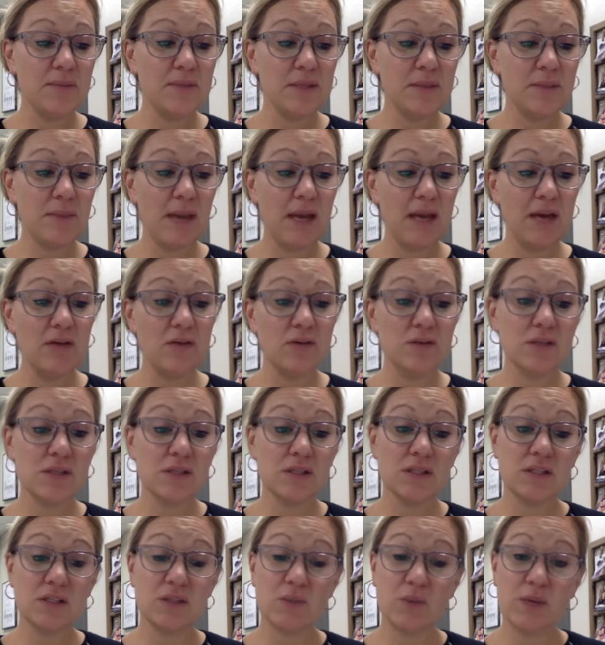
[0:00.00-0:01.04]
tomatoes,
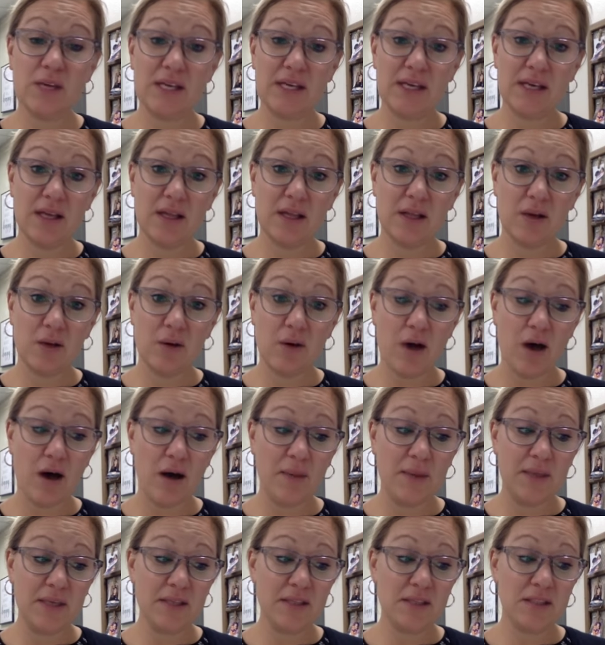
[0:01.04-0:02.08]
sweet yellow
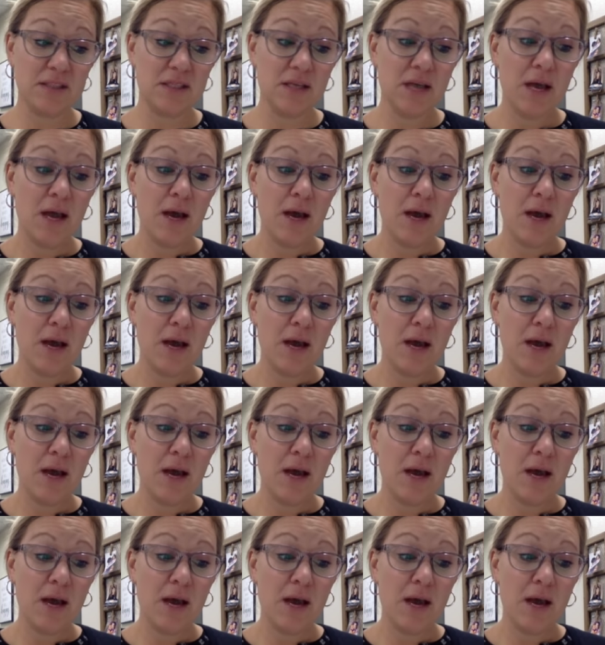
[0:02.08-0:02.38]
comets,